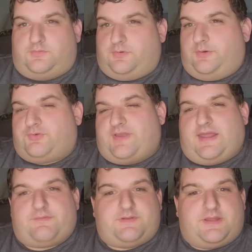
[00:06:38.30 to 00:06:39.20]
So here's
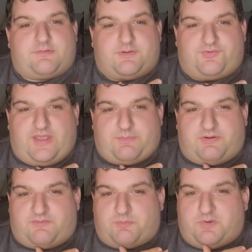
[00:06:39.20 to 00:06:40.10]
kind of another
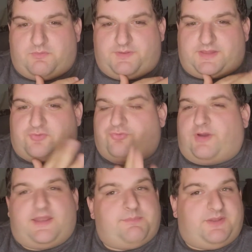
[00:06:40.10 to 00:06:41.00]
example of a movie that's
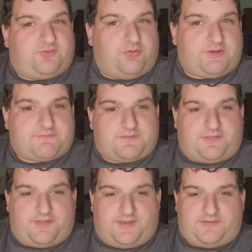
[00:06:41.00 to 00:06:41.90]
trying to be two different
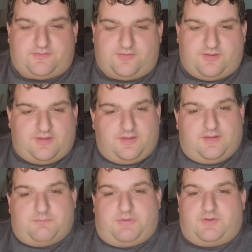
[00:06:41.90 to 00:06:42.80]
things,
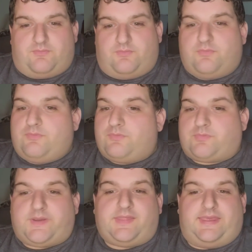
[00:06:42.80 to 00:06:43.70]
but
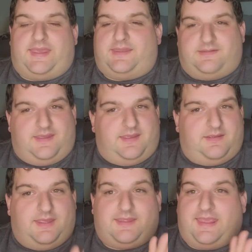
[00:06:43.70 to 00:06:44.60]
really it can't,
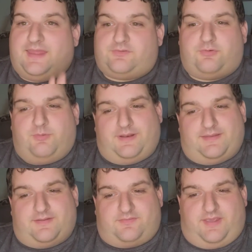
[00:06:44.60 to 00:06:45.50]
it can't do it
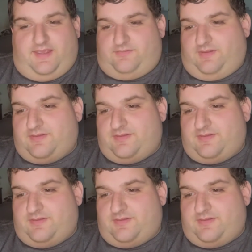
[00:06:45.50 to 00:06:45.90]
in this case.